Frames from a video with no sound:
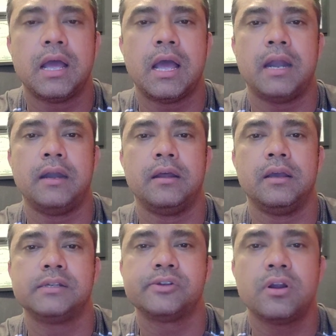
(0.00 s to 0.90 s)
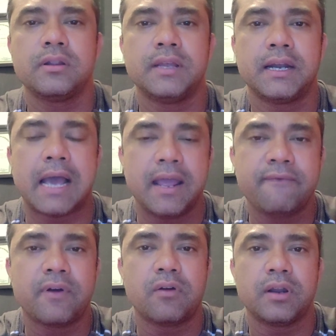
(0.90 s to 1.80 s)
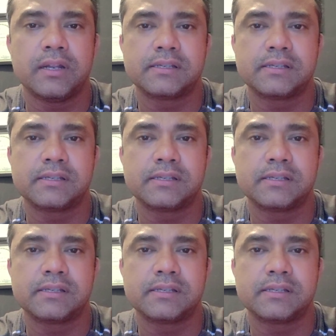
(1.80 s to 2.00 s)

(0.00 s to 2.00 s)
and it's not that I have found out,